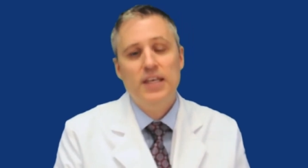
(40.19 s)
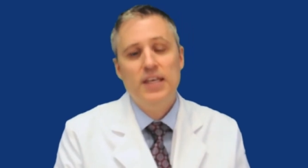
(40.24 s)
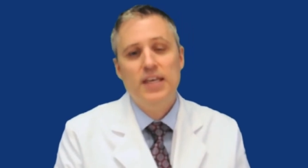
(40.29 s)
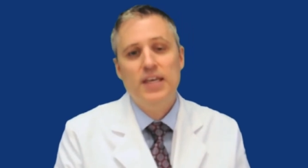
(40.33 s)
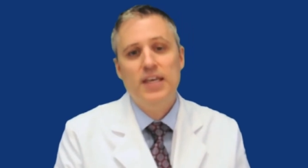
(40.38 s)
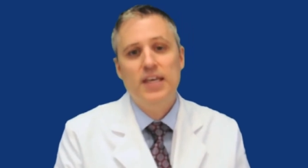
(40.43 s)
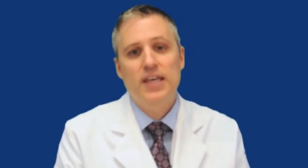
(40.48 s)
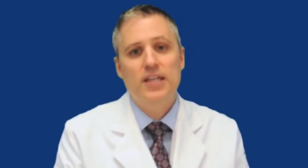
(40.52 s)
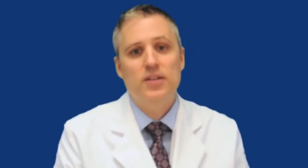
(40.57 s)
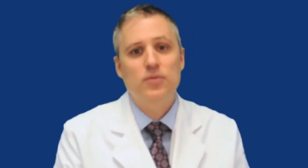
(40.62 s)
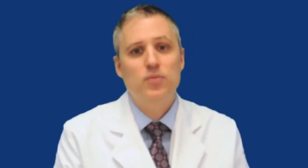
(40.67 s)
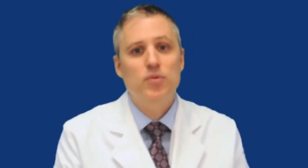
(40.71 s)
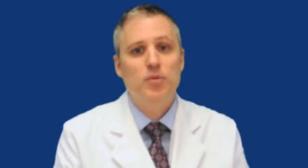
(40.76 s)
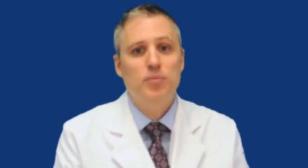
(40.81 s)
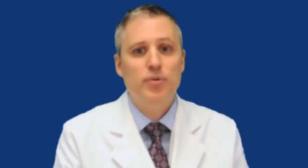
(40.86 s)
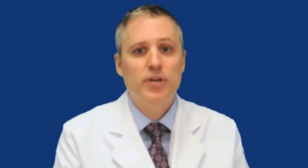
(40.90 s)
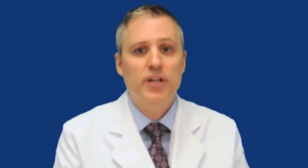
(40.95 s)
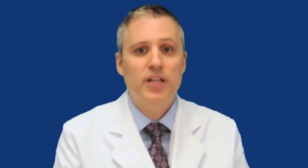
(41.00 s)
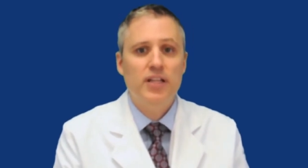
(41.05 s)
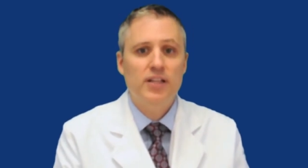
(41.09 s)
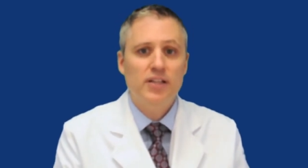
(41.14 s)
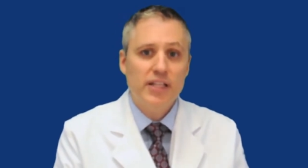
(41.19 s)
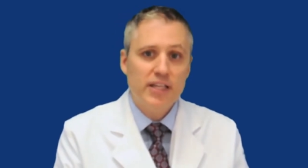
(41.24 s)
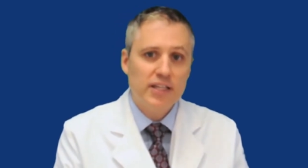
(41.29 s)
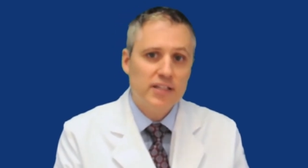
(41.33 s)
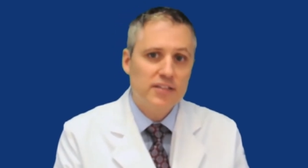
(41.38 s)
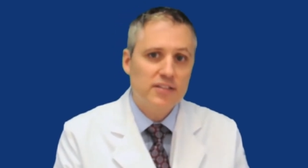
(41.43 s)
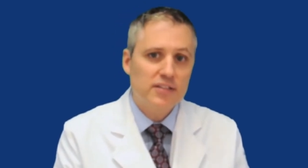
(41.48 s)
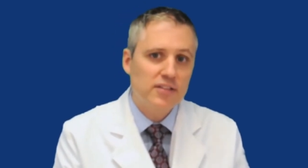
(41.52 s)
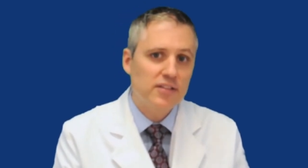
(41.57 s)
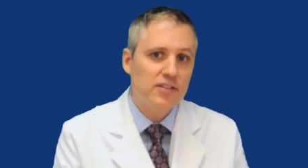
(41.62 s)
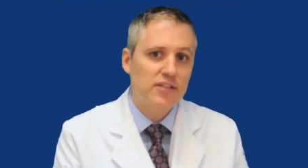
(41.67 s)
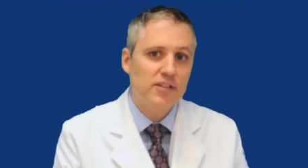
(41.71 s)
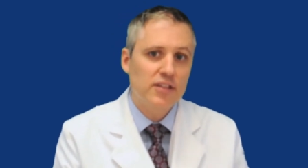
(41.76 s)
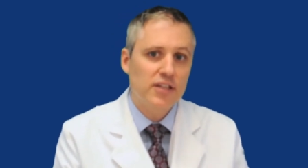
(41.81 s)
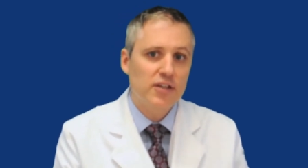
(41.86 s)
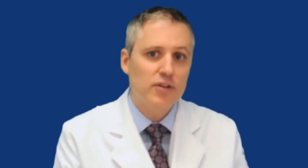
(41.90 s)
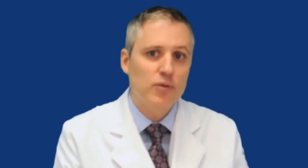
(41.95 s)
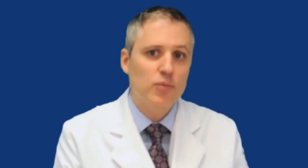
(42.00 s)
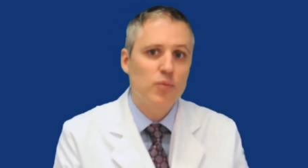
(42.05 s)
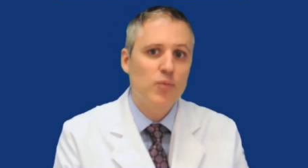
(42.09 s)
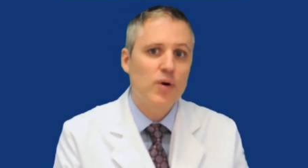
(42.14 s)
And we'll put a link to
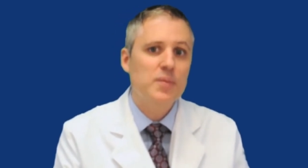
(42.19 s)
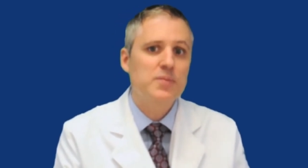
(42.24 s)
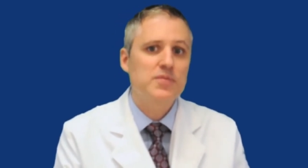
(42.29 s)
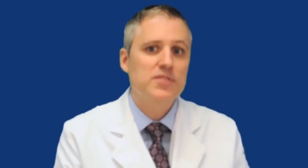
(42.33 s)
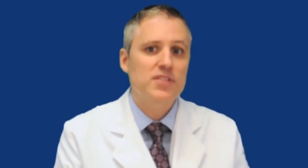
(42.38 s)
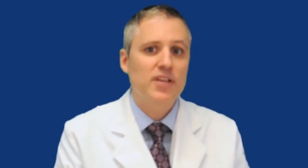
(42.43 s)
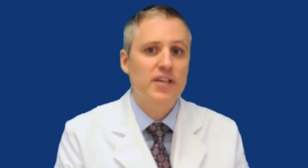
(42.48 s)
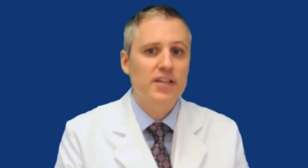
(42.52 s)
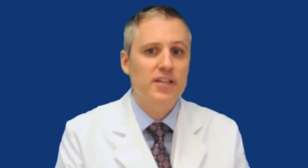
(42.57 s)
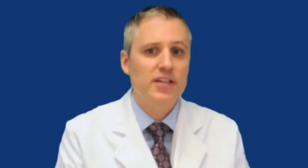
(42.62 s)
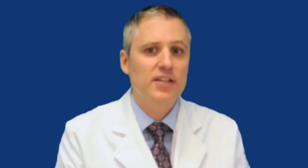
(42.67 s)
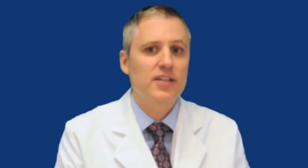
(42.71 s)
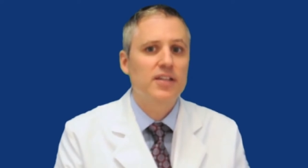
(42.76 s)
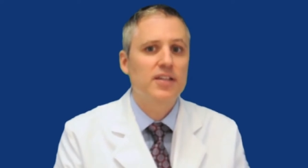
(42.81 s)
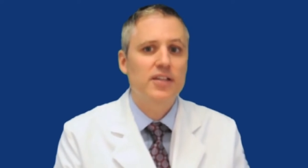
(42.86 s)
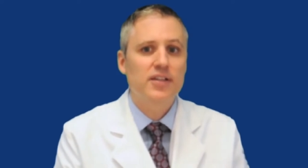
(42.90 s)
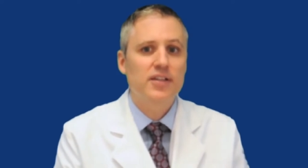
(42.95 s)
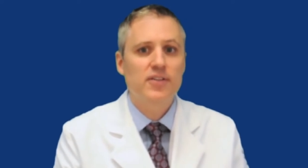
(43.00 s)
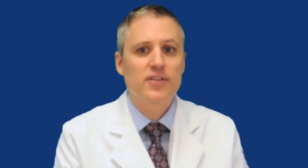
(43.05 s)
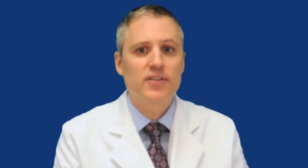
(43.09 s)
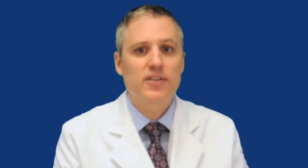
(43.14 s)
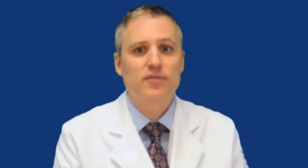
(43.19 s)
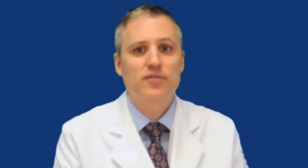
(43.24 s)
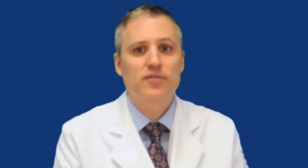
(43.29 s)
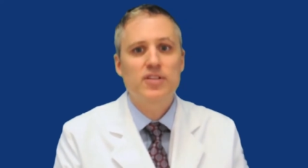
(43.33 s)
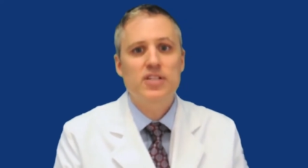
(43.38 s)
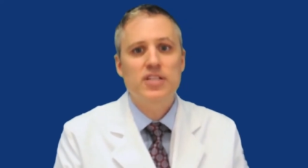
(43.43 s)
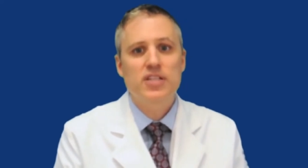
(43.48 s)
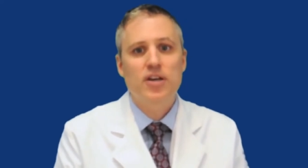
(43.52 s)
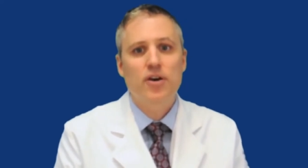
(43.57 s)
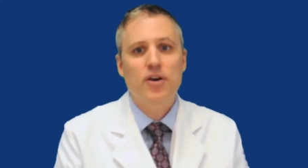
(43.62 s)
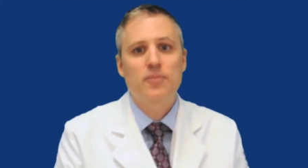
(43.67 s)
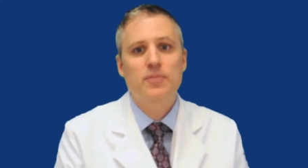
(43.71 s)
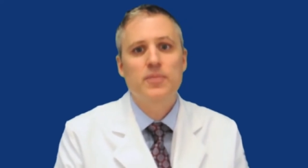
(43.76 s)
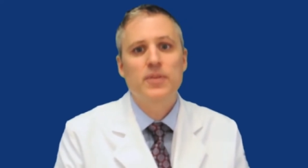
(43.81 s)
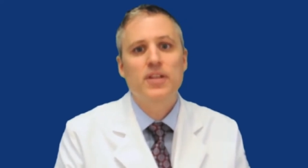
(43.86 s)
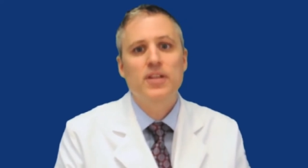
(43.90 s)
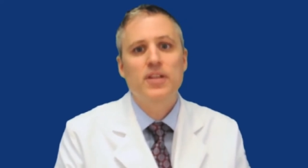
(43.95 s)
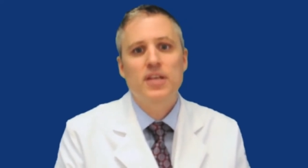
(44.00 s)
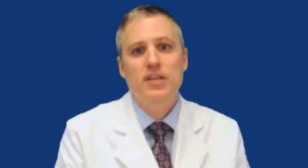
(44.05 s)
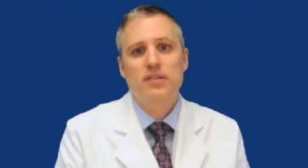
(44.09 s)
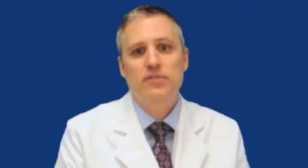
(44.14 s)
their website here in the video
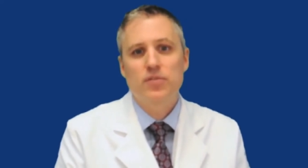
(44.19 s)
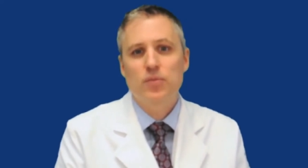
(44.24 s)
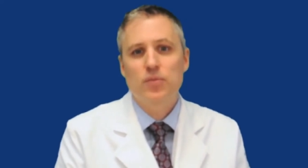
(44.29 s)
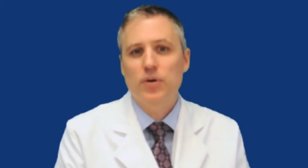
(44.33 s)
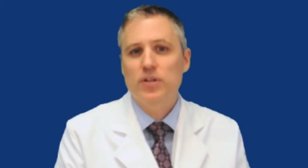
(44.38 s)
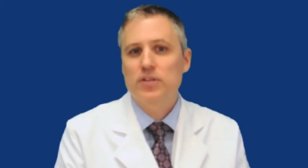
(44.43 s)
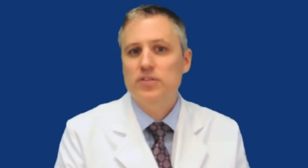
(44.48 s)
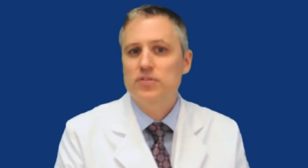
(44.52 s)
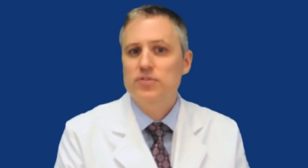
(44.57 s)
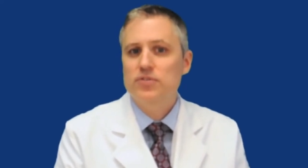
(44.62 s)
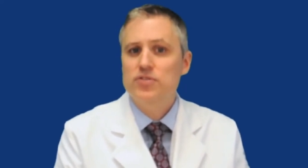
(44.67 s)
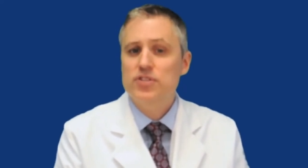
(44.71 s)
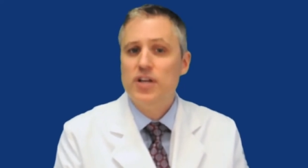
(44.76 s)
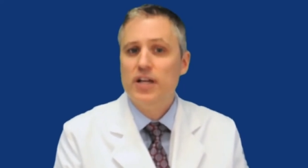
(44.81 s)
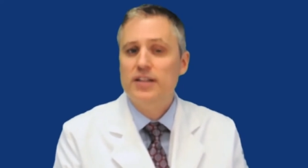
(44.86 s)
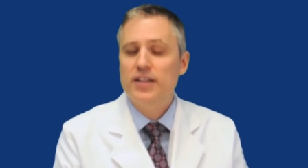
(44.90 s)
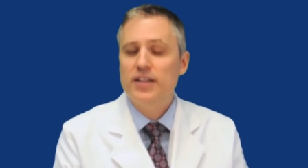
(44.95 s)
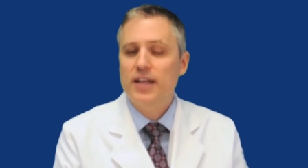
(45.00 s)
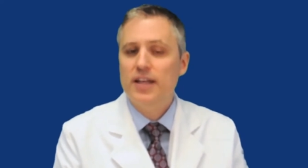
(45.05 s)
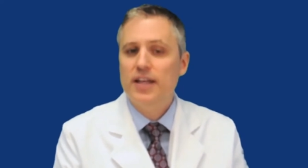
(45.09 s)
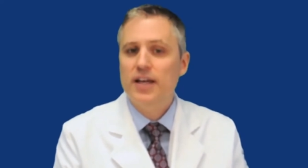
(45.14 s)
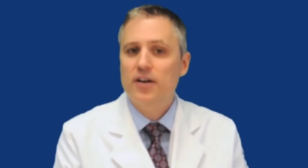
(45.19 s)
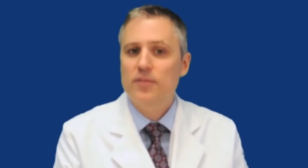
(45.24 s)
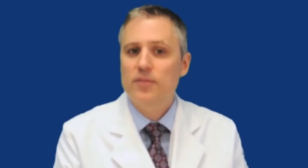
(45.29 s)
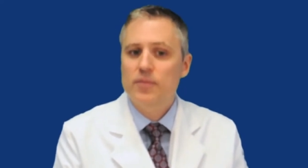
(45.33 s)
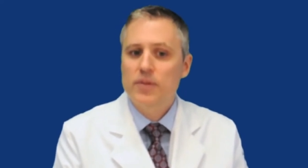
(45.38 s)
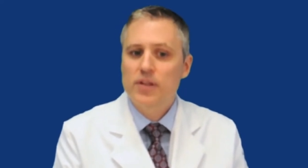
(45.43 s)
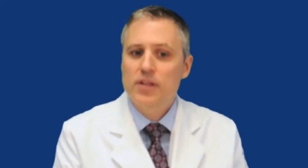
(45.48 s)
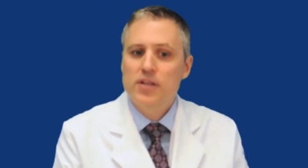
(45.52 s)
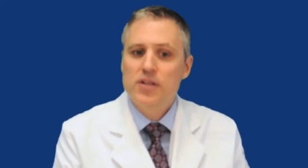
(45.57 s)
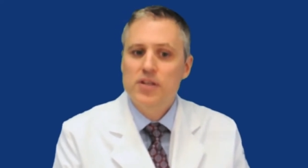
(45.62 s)
if you want to check that out.